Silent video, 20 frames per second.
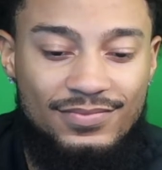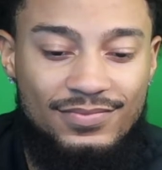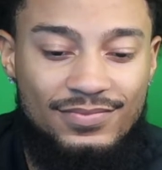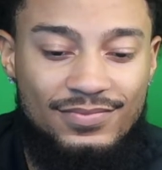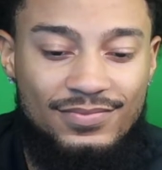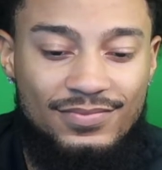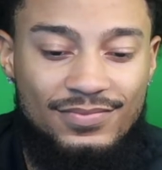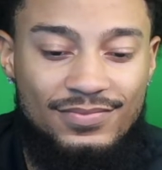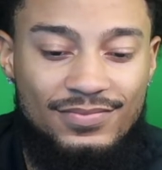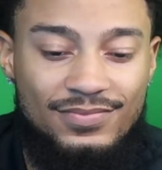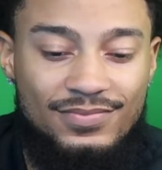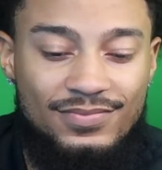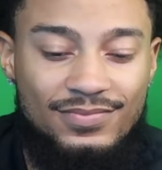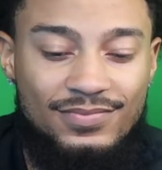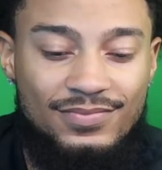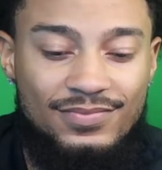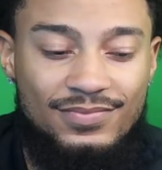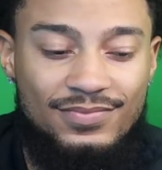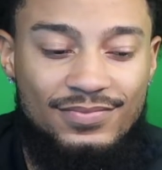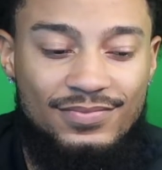
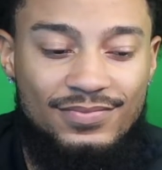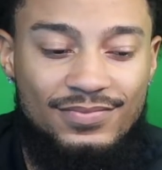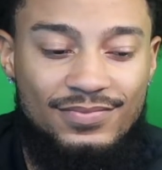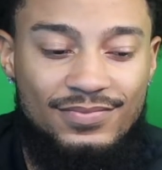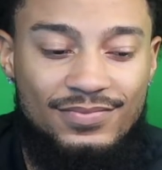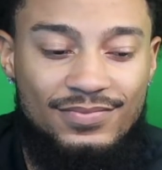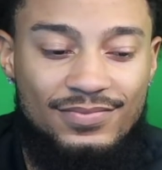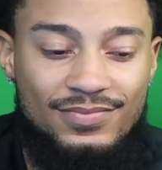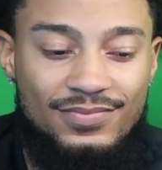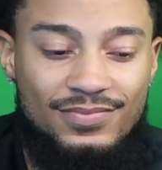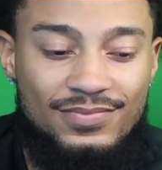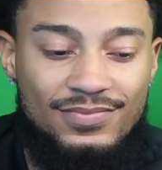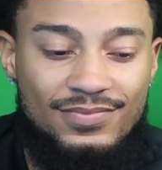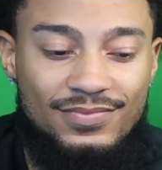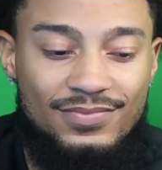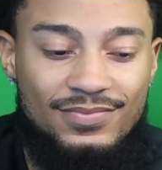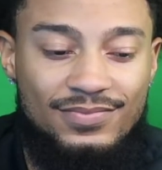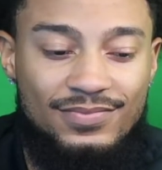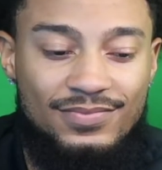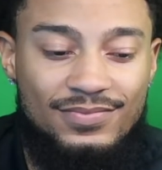
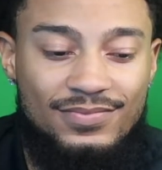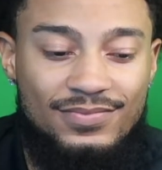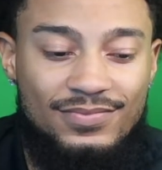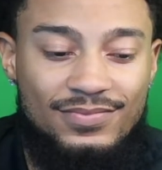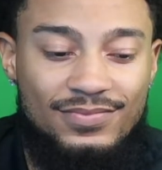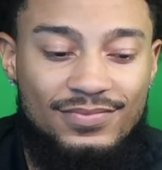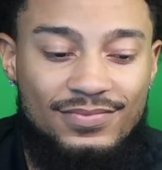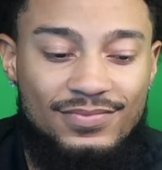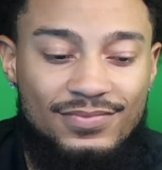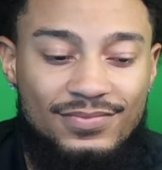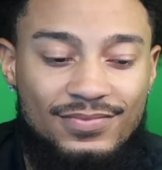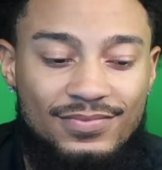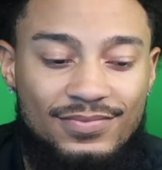[no speech]